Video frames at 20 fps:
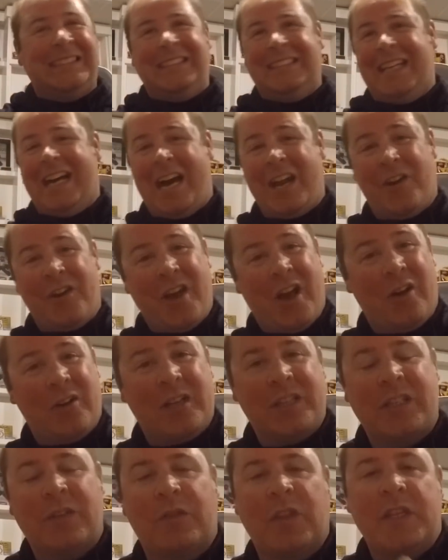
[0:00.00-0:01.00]
I don't know.
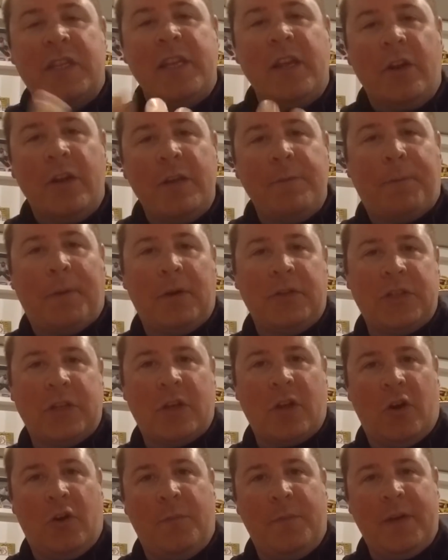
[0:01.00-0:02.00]
Because if the TRD Pro
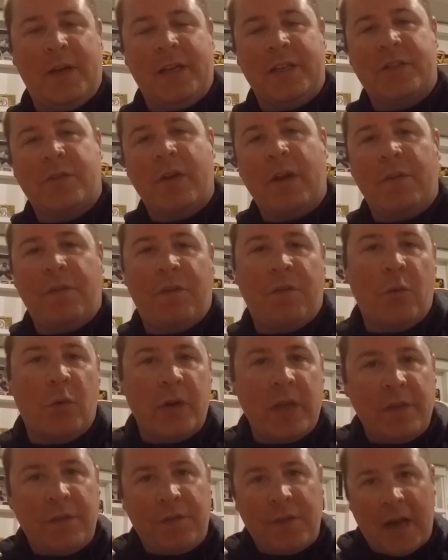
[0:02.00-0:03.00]
Tacoma is around
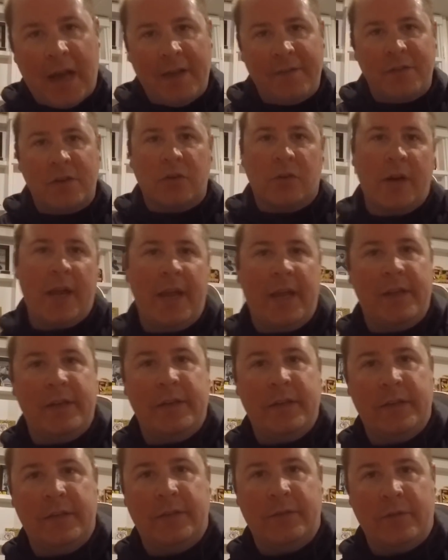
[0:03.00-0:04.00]
45
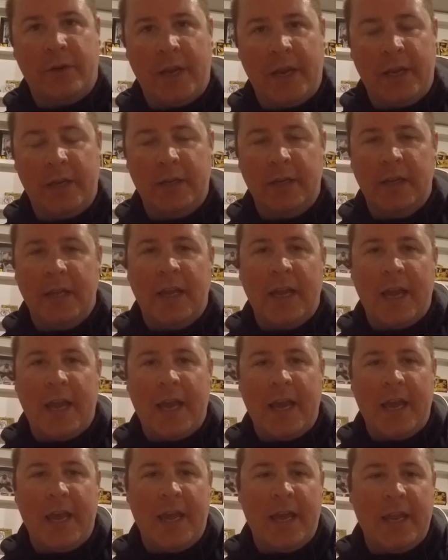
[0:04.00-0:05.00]
grand, right?
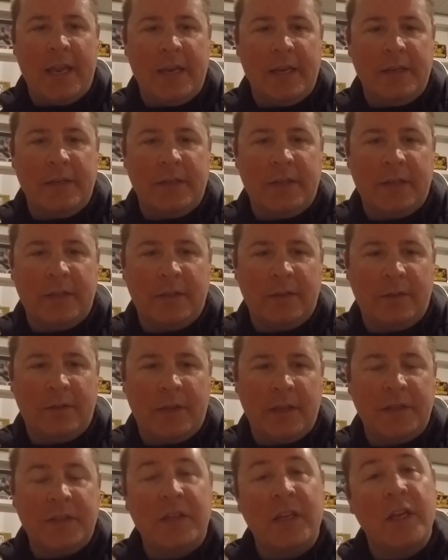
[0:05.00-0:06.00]
And
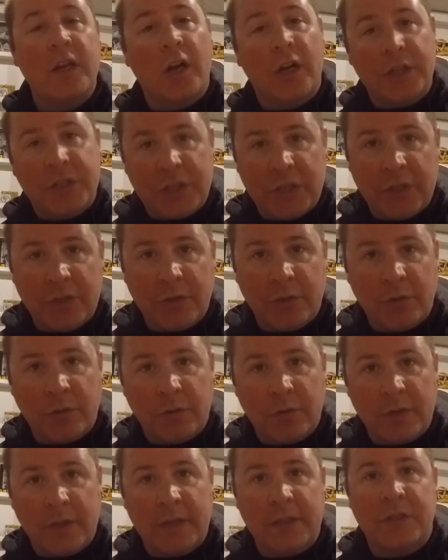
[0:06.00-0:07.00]
the
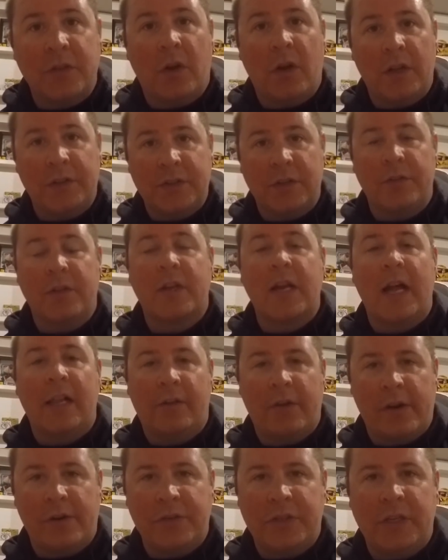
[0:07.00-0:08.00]
ZR2 is also, the
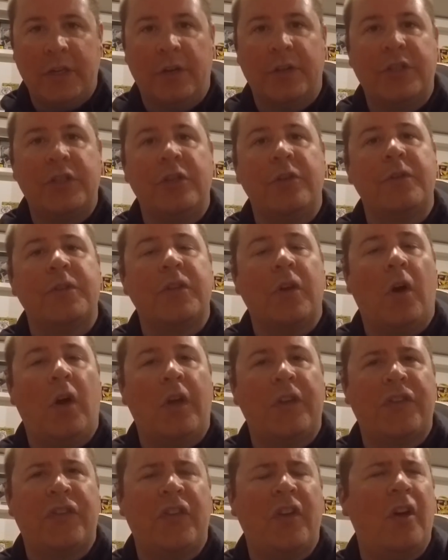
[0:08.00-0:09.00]
Colorado ZR2 is
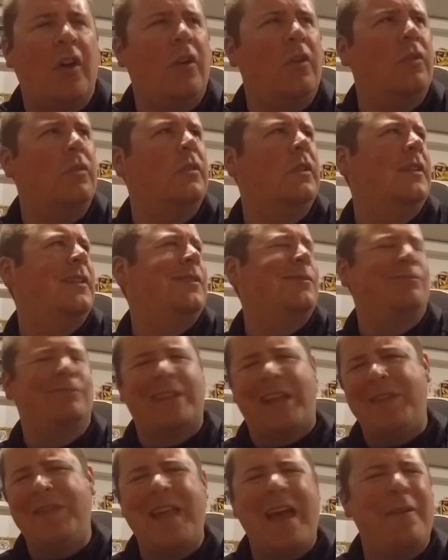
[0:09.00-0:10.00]
also
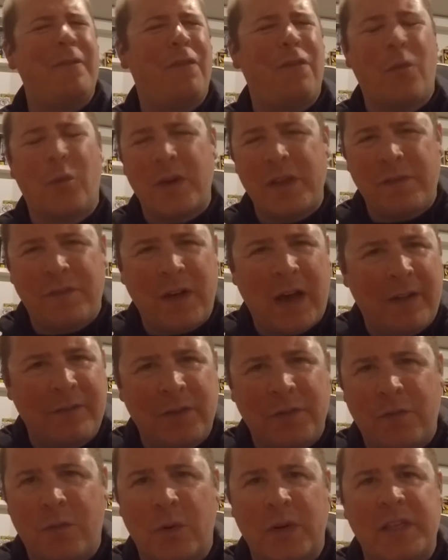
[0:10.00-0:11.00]
in that 45
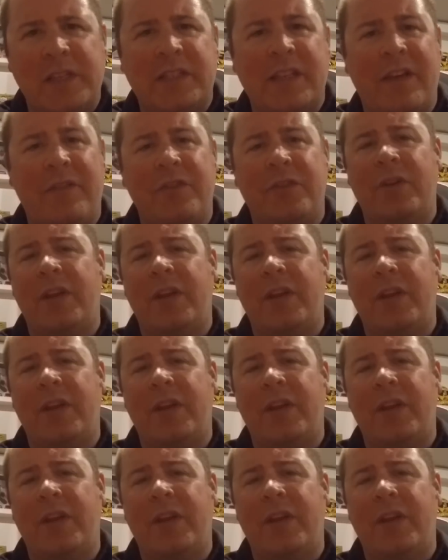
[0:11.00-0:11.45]
to 47